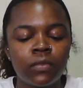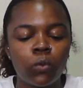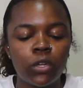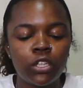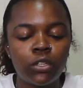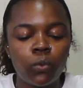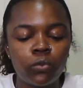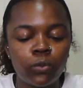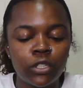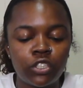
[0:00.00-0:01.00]
when
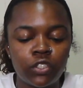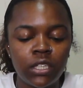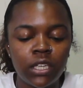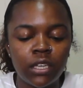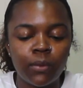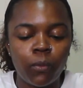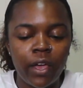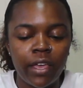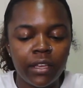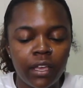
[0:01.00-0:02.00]
the string get
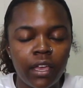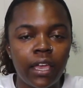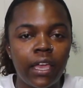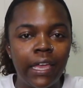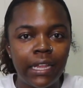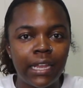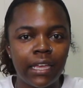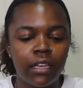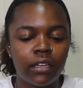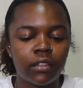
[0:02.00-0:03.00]
wet, it
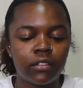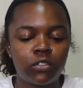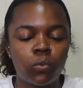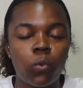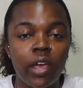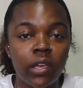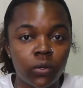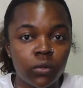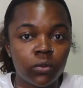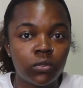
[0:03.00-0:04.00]
like
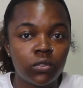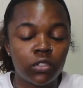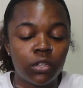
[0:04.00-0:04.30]
swells.